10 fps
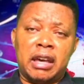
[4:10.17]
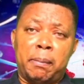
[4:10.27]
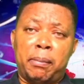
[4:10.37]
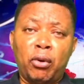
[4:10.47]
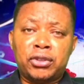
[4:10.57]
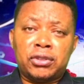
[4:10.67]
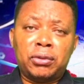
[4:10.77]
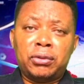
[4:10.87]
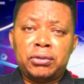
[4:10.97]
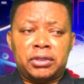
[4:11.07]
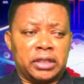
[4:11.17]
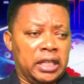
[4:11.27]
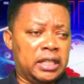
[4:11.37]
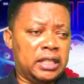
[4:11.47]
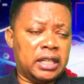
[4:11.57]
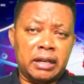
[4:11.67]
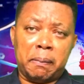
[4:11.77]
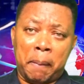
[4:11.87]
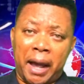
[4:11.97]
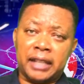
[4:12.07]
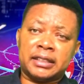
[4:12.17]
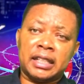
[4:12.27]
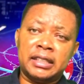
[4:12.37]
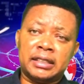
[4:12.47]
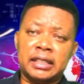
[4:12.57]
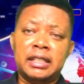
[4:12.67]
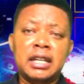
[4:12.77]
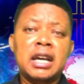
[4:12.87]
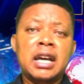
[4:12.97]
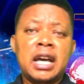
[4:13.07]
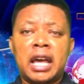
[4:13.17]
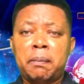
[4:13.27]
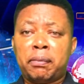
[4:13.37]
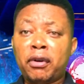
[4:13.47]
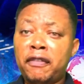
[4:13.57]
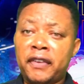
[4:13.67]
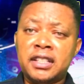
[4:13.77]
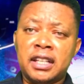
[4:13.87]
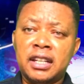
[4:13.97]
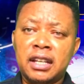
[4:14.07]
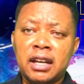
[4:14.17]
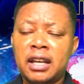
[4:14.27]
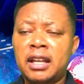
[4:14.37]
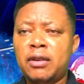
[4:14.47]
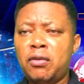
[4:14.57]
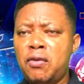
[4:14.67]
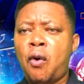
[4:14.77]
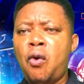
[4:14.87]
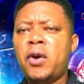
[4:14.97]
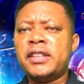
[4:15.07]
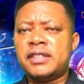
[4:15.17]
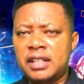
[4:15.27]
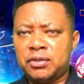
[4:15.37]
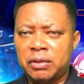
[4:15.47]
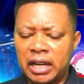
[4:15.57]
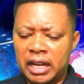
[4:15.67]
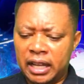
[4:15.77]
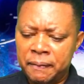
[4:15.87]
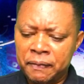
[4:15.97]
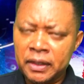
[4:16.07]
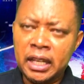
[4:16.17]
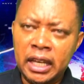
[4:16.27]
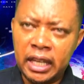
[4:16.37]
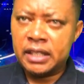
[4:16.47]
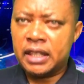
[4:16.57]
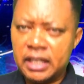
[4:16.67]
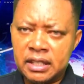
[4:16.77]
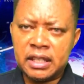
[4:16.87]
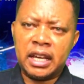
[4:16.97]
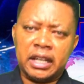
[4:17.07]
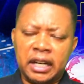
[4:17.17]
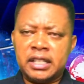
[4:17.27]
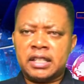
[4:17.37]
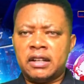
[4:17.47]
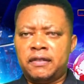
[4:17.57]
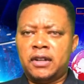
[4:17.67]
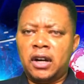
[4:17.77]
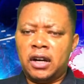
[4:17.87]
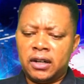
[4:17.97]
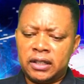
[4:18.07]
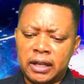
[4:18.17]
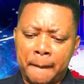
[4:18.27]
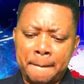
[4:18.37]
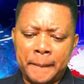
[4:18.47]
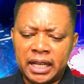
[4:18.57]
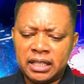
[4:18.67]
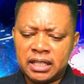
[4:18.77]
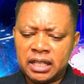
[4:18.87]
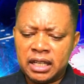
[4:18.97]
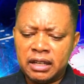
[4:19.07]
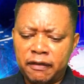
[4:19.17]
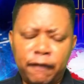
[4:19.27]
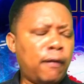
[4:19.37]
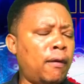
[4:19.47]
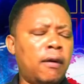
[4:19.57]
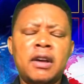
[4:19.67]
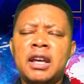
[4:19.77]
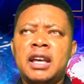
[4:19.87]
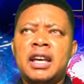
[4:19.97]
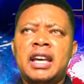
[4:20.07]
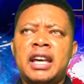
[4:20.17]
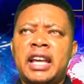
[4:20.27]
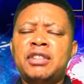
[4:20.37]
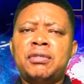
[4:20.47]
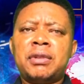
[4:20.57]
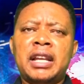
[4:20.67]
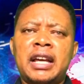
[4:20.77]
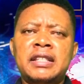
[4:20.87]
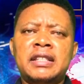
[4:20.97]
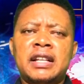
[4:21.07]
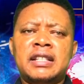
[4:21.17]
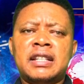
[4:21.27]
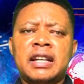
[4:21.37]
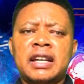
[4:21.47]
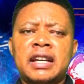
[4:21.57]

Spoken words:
apostles and pastors and prophets? And who is it really? Is this grace of God meant for? And you realize that